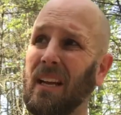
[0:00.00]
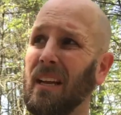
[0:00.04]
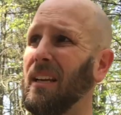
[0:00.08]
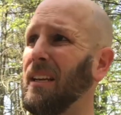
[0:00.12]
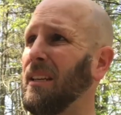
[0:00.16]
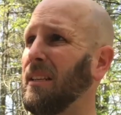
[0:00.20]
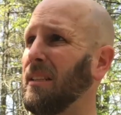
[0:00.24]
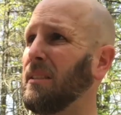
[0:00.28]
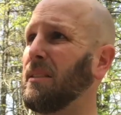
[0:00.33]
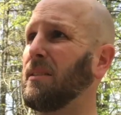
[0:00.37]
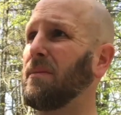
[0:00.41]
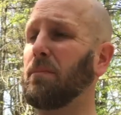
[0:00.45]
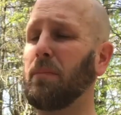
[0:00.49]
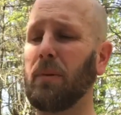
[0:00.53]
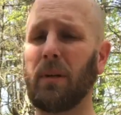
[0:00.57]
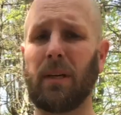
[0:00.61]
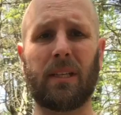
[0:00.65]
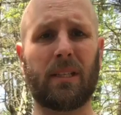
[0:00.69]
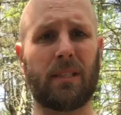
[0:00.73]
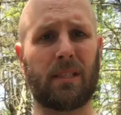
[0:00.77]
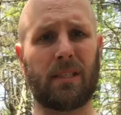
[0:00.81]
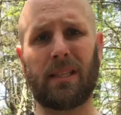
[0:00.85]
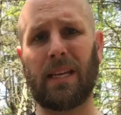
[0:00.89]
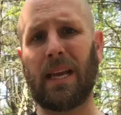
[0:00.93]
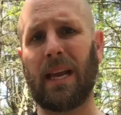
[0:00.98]
it's pretty
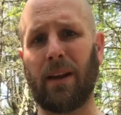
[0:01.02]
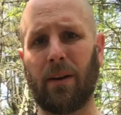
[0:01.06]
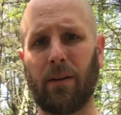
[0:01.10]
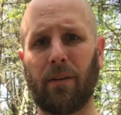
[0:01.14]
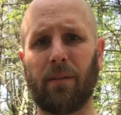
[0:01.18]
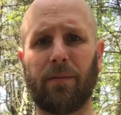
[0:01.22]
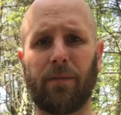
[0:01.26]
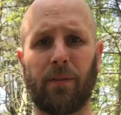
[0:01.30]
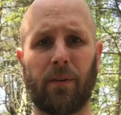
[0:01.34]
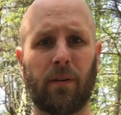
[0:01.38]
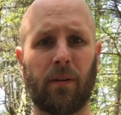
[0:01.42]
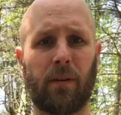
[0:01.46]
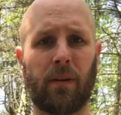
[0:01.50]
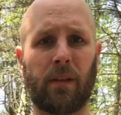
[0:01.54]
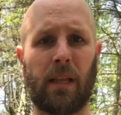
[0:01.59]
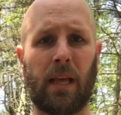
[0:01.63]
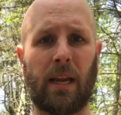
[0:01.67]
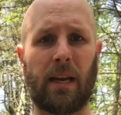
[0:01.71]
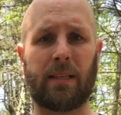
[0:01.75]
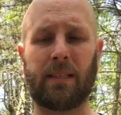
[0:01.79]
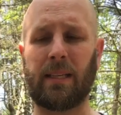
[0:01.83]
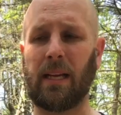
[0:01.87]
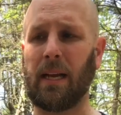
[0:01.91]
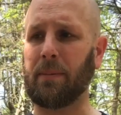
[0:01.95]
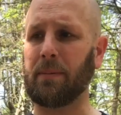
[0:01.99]
standard for a lot
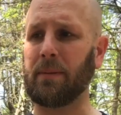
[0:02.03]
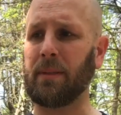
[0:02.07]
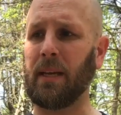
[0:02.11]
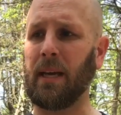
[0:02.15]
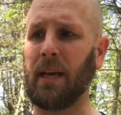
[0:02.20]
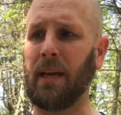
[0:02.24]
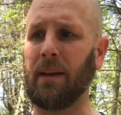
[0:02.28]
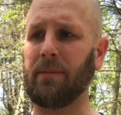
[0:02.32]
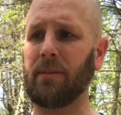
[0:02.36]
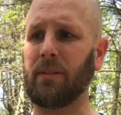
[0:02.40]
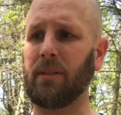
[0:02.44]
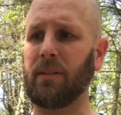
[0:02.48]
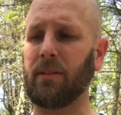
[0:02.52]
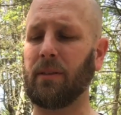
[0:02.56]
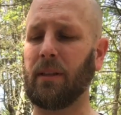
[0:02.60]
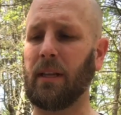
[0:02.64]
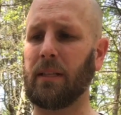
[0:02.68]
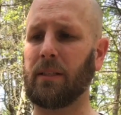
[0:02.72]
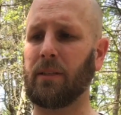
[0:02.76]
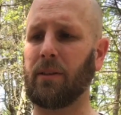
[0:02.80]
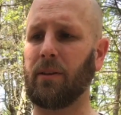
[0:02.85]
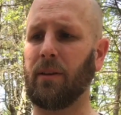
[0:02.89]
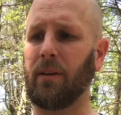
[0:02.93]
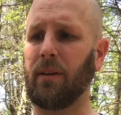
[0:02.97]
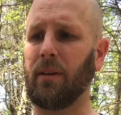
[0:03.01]
of TOPS knives, so
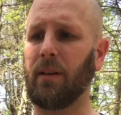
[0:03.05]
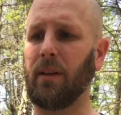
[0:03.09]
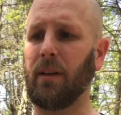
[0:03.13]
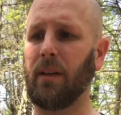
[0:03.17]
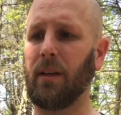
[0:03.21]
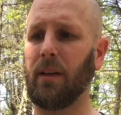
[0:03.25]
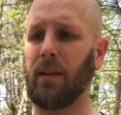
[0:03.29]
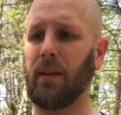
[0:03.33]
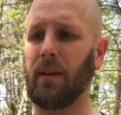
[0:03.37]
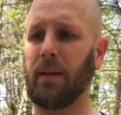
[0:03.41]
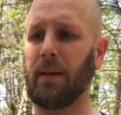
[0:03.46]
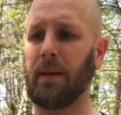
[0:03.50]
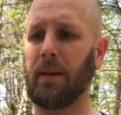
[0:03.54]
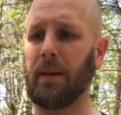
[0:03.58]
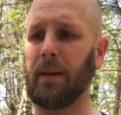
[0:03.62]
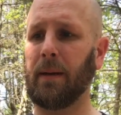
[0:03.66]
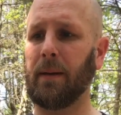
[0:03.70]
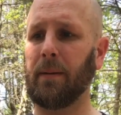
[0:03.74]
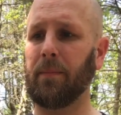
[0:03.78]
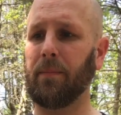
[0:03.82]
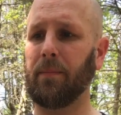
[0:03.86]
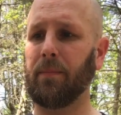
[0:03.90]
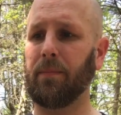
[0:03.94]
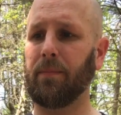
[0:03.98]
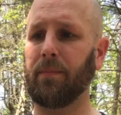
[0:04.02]
that's good.
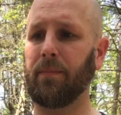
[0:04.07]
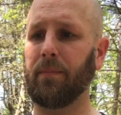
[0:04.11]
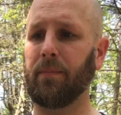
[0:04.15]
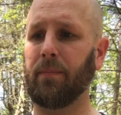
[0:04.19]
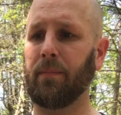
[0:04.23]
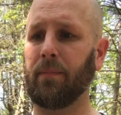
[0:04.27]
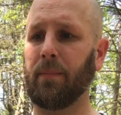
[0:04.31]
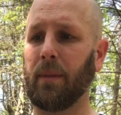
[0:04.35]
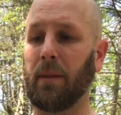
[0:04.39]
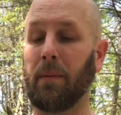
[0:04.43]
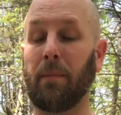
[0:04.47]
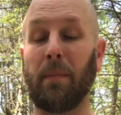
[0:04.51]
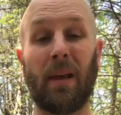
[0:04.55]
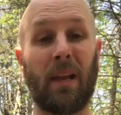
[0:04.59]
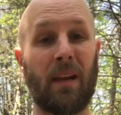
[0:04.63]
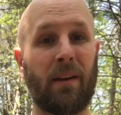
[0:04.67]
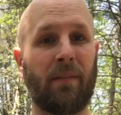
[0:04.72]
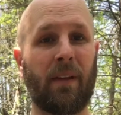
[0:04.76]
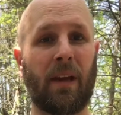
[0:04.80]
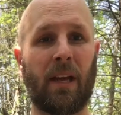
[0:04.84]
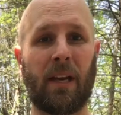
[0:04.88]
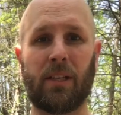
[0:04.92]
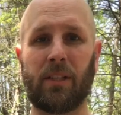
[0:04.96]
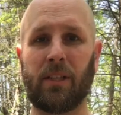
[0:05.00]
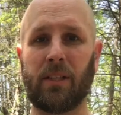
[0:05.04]
Um, the main
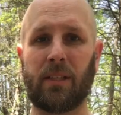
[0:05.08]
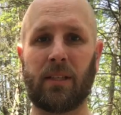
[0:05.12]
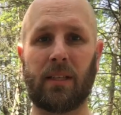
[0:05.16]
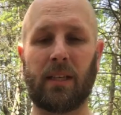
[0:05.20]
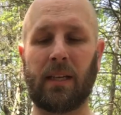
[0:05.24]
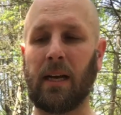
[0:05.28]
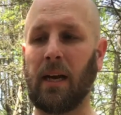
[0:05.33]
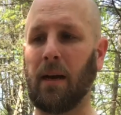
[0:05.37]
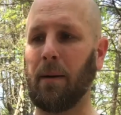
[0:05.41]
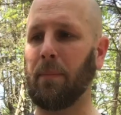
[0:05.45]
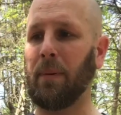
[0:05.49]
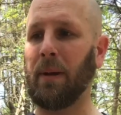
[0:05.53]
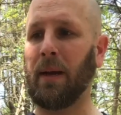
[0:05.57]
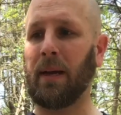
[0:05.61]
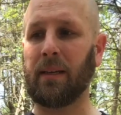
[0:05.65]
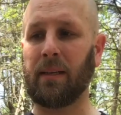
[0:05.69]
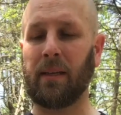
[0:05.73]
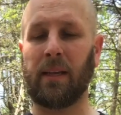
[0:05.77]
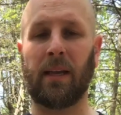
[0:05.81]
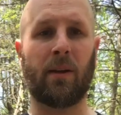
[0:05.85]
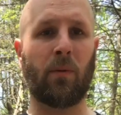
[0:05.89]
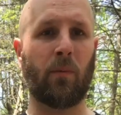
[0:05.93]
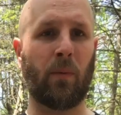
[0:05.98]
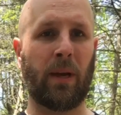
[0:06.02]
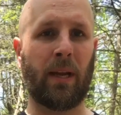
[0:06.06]
advantage is the compact,
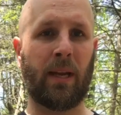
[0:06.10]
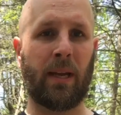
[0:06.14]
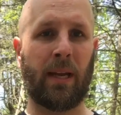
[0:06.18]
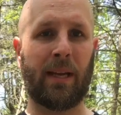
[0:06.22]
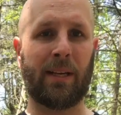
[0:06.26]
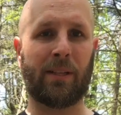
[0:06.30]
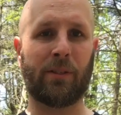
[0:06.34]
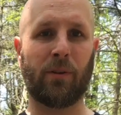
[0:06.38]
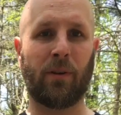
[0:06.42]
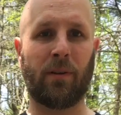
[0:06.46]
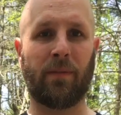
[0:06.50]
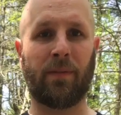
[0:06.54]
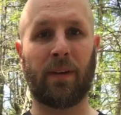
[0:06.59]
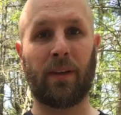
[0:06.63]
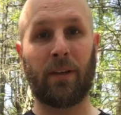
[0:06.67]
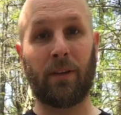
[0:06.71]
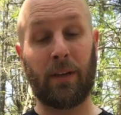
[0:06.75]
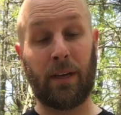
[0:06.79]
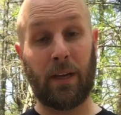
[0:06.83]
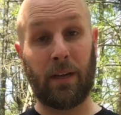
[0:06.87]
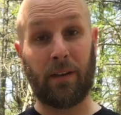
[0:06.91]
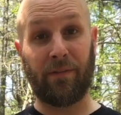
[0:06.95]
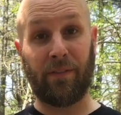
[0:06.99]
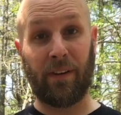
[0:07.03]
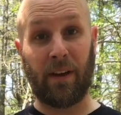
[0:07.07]
lightweight nature of it. You
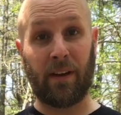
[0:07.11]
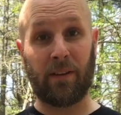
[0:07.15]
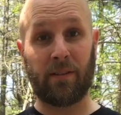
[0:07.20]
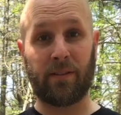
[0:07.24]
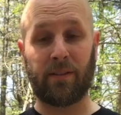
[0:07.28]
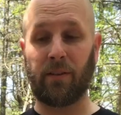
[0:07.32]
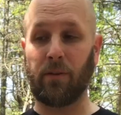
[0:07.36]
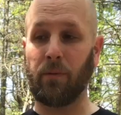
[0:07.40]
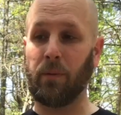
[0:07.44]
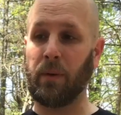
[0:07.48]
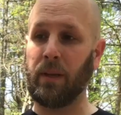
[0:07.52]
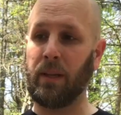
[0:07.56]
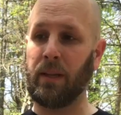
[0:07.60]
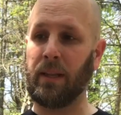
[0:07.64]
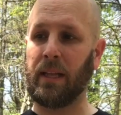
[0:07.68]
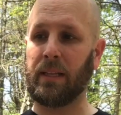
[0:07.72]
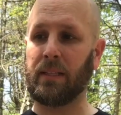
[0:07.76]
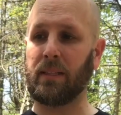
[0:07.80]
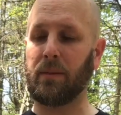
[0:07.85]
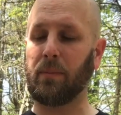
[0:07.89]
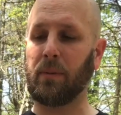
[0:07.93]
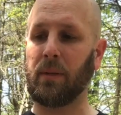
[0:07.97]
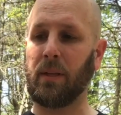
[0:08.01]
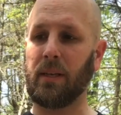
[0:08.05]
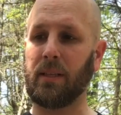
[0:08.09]
get a fire steel with it, that's
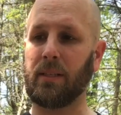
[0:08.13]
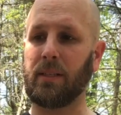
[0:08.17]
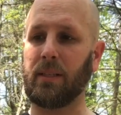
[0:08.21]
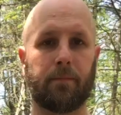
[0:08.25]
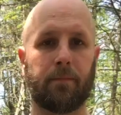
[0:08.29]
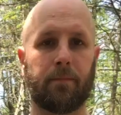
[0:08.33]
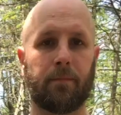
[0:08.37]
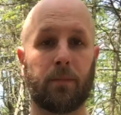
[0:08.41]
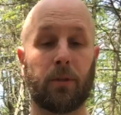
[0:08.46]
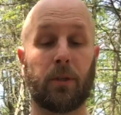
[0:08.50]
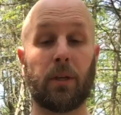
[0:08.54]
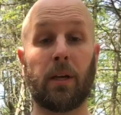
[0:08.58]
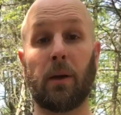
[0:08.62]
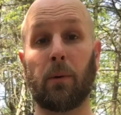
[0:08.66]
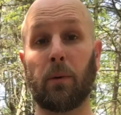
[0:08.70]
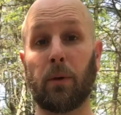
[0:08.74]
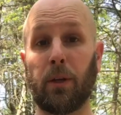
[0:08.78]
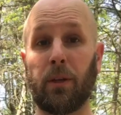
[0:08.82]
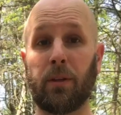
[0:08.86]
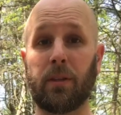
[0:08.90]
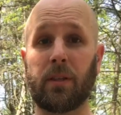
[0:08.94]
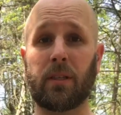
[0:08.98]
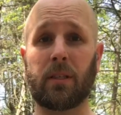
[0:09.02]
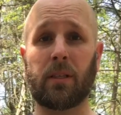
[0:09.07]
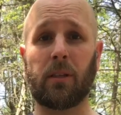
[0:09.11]
a plus. So yeah, we'll
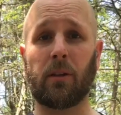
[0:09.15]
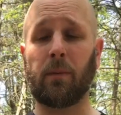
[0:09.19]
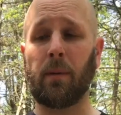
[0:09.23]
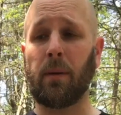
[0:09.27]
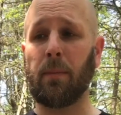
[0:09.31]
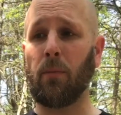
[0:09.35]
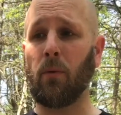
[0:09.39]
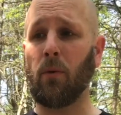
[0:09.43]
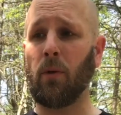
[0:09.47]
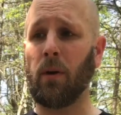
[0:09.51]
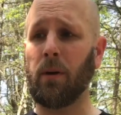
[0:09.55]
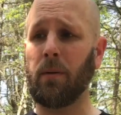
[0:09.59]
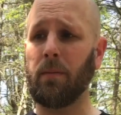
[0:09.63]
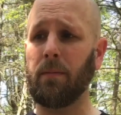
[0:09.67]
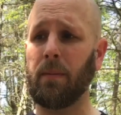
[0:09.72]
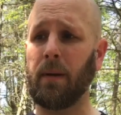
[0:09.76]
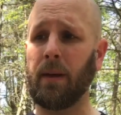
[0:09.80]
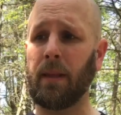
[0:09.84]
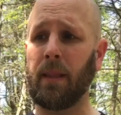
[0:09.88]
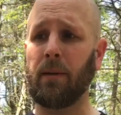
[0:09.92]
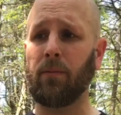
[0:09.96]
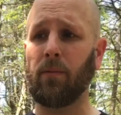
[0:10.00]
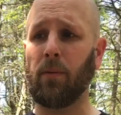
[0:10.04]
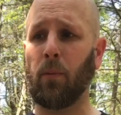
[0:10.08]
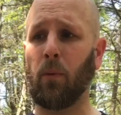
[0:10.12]
use this a little bit more
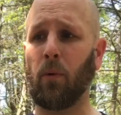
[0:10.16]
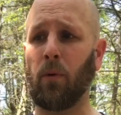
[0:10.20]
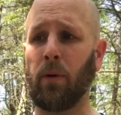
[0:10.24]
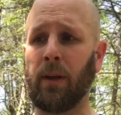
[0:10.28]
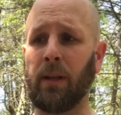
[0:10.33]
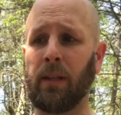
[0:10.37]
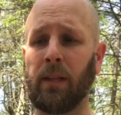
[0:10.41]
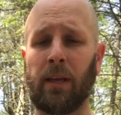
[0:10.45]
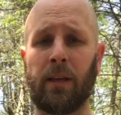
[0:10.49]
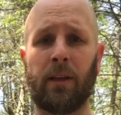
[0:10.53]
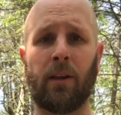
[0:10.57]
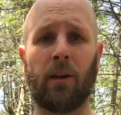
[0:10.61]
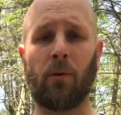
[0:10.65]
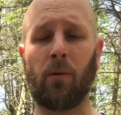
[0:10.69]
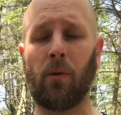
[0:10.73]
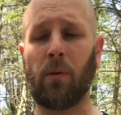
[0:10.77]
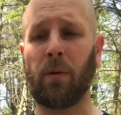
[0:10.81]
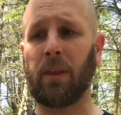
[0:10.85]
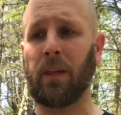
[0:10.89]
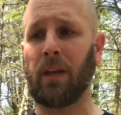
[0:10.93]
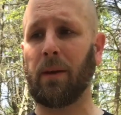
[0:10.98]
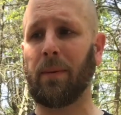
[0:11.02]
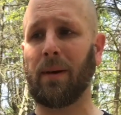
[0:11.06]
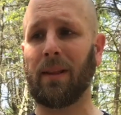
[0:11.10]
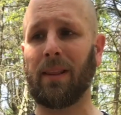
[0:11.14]
and then report and let you know what we
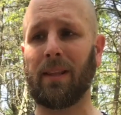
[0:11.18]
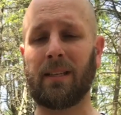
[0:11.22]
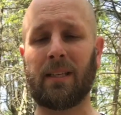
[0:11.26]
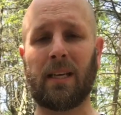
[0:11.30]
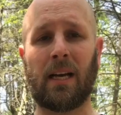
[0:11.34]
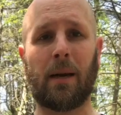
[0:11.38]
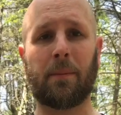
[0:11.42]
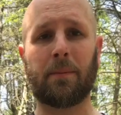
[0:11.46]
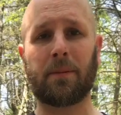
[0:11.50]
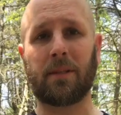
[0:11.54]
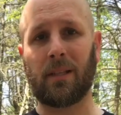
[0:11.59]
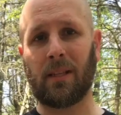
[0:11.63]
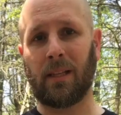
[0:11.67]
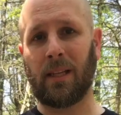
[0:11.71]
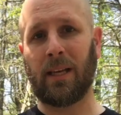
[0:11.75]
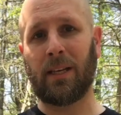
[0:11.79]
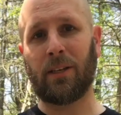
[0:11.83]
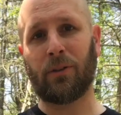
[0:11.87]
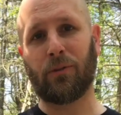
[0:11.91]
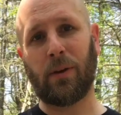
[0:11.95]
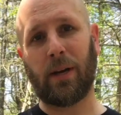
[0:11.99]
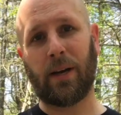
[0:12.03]
think about the TOPS Lite